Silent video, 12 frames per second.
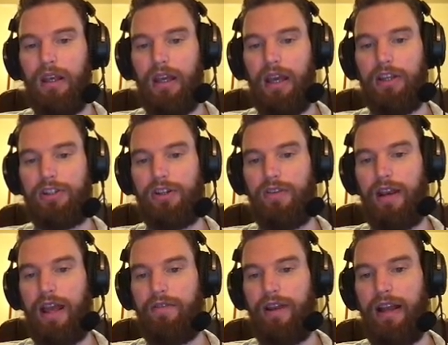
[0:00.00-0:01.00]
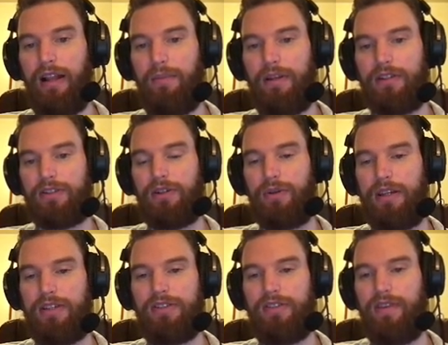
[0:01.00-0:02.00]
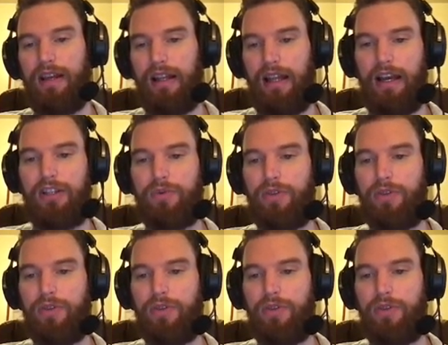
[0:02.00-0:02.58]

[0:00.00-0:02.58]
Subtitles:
Ensure that every element is cohesive and aligns